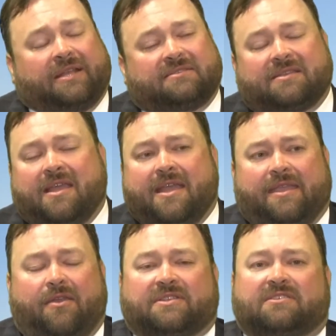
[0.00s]
and it's
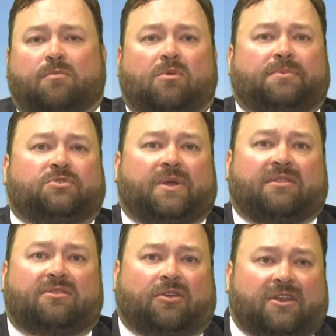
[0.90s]
you know it's somewhere
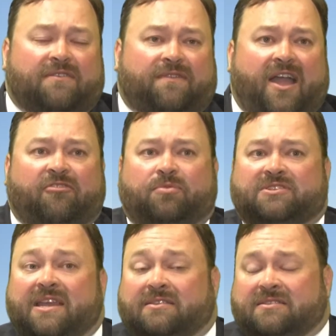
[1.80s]
between
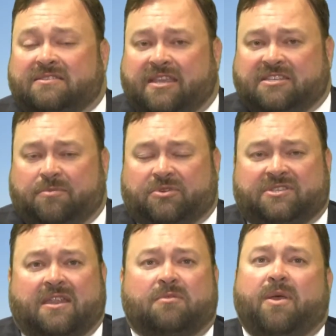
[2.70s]
35% to
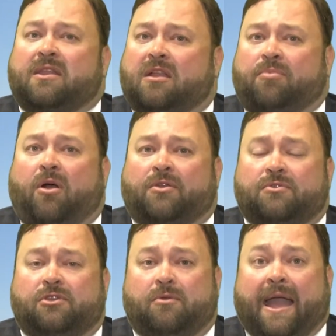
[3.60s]
60%, depending upon
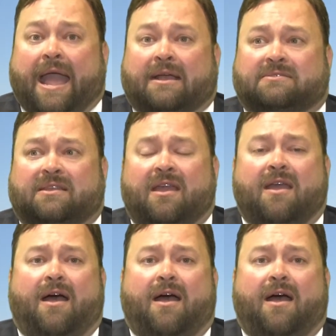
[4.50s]
who you ask,